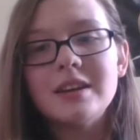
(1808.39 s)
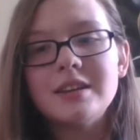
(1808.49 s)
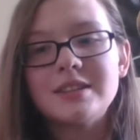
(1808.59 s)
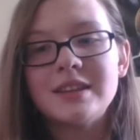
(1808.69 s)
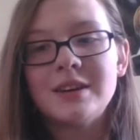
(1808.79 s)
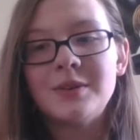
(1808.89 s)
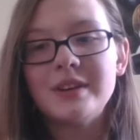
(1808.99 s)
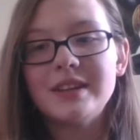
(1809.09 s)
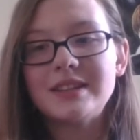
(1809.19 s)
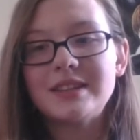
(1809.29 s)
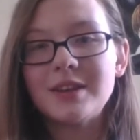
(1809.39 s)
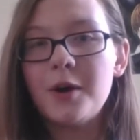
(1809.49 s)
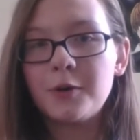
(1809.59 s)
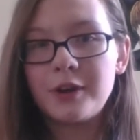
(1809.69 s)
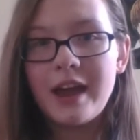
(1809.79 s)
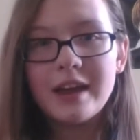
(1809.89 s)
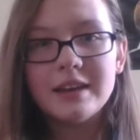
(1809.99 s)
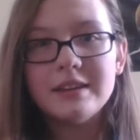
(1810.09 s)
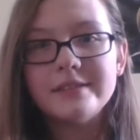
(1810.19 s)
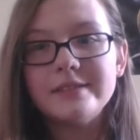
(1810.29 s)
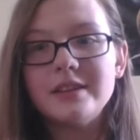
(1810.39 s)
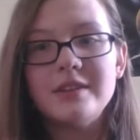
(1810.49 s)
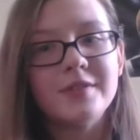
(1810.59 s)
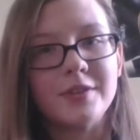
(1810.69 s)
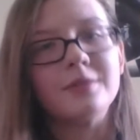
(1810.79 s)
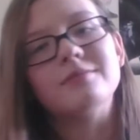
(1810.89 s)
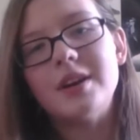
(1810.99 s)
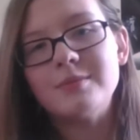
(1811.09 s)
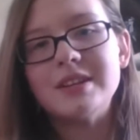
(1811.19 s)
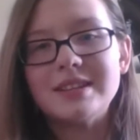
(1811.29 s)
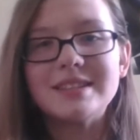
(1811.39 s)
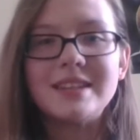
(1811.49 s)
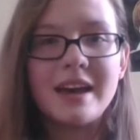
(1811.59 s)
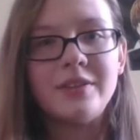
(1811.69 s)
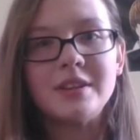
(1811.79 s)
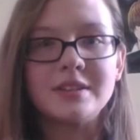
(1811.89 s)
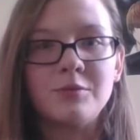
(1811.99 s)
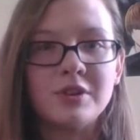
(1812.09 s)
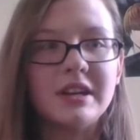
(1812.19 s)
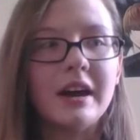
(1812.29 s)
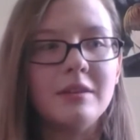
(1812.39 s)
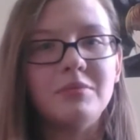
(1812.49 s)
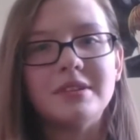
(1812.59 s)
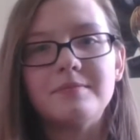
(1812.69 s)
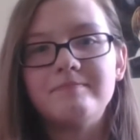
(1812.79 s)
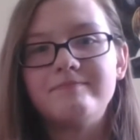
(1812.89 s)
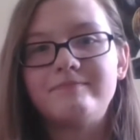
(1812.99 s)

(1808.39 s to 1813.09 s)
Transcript: so it's okay, even though, I mean, it's sad that someone died, but